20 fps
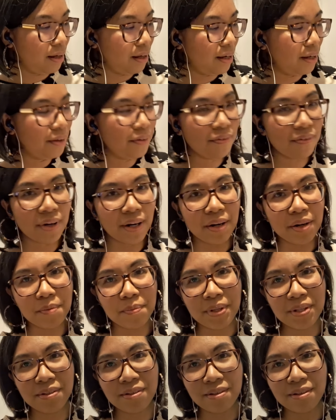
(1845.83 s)

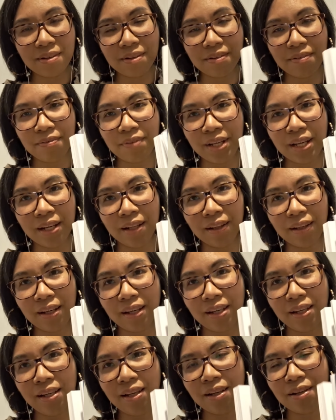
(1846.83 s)
environment,
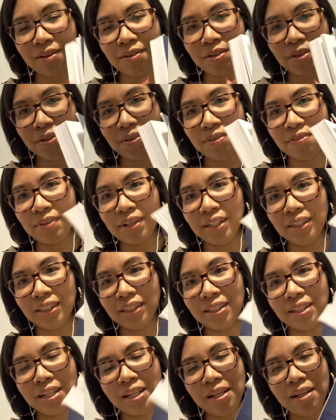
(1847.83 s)
VLE, at
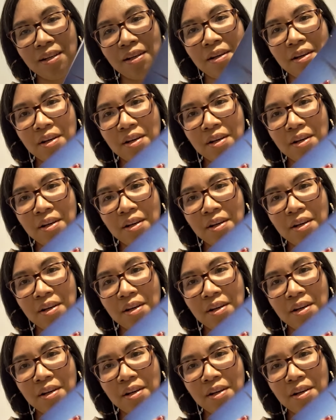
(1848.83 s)
university,